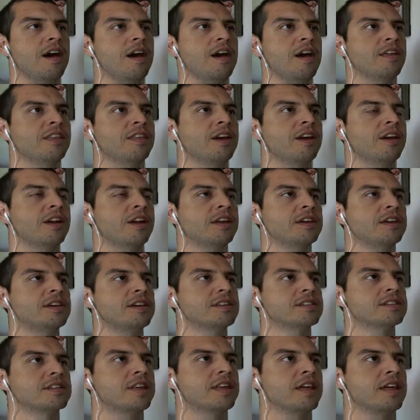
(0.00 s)
There it
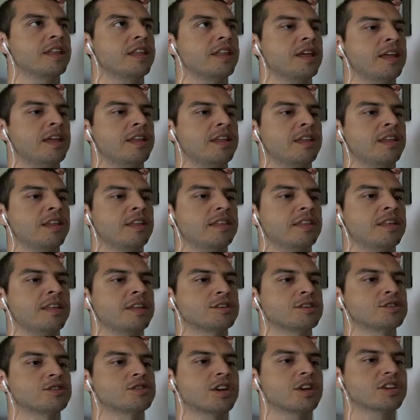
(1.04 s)
is. And then the
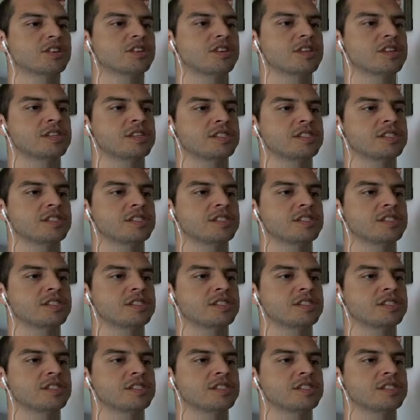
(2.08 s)
instructions